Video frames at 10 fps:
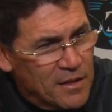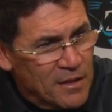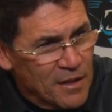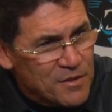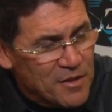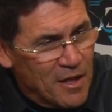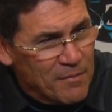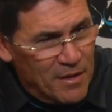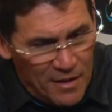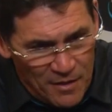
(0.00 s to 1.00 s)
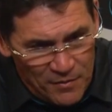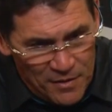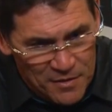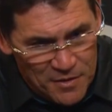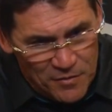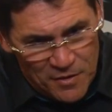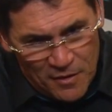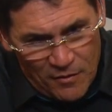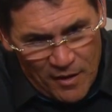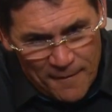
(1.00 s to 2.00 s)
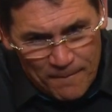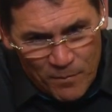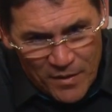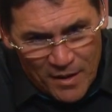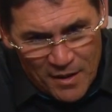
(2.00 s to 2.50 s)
I did a nice job. I really do. You know,